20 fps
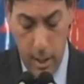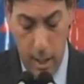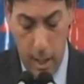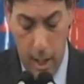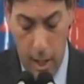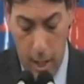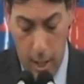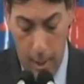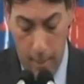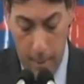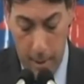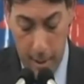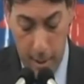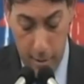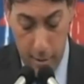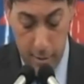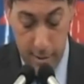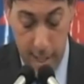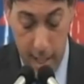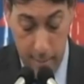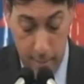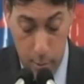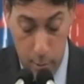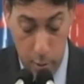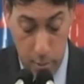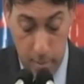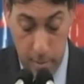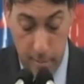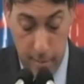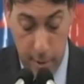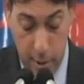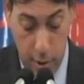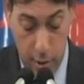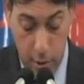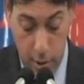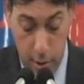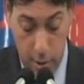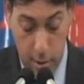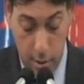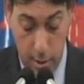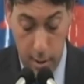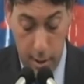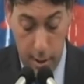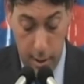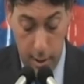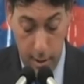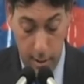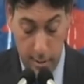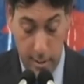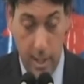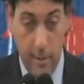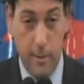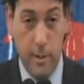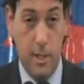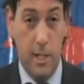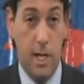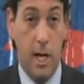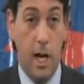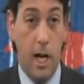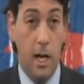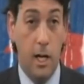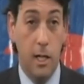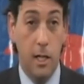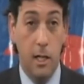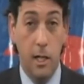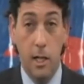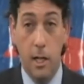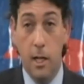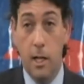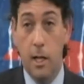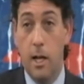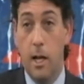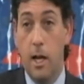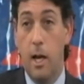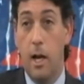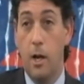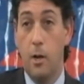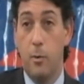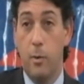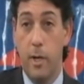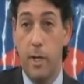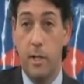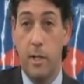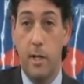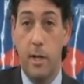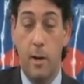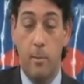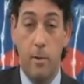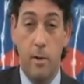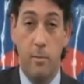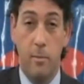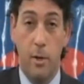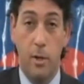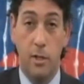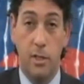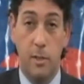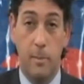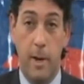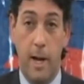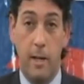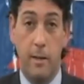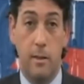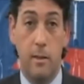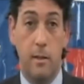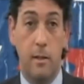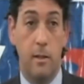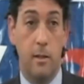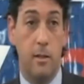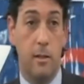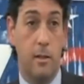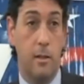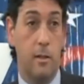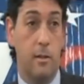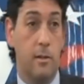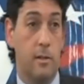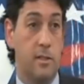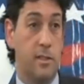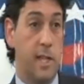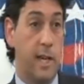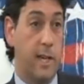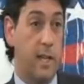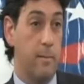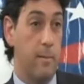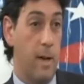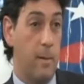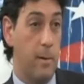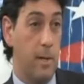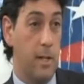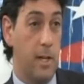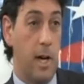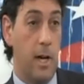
Uh, another David who's been very good, uh, David Young, uh, written a number of books about the, the, the Second Amendment.